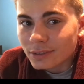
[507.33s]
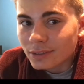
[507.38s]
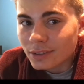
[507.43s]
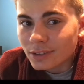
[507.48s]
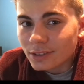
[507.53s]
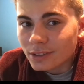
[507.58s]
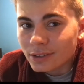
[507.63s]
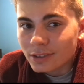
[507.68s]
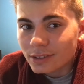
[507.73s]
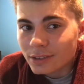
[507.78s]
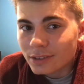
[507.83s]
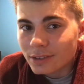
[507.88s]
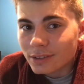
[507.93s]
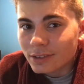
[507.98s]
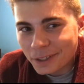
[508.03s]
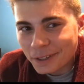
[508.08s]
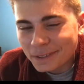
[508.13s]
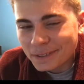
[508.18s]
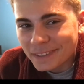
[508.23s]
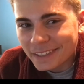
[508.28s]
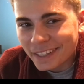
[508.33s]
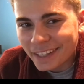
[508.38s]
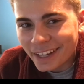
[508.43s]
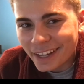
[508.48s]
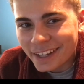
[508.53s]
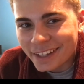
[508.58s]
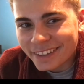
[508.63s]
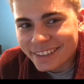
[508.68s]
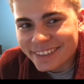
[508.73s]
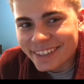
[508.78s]
This is
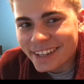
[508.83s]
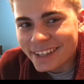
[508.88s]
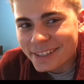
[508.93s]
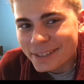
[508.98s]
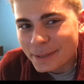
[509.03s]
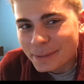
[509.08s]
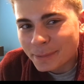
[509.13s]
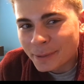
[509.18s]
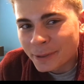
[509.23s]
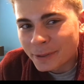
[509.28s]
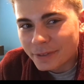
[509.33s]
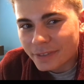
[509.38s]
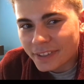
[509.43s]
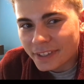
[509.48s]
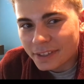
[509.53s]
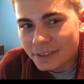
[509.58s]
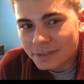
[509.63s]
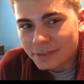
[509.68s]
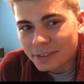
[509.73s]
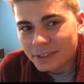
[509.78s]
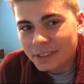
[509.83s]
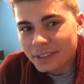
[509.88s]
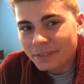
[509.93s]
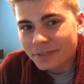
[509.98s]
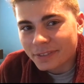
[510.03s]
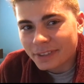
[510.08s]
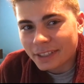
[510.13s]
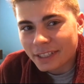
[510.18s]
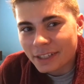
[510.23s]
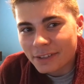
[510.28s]
okay. Thank you movie
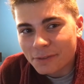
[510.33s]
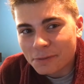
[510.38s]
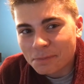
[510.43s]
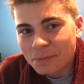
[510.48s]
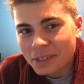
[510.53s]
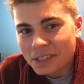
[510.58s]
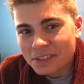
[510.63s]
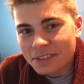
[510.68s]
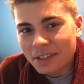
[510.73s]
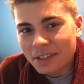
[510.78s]
for for giving me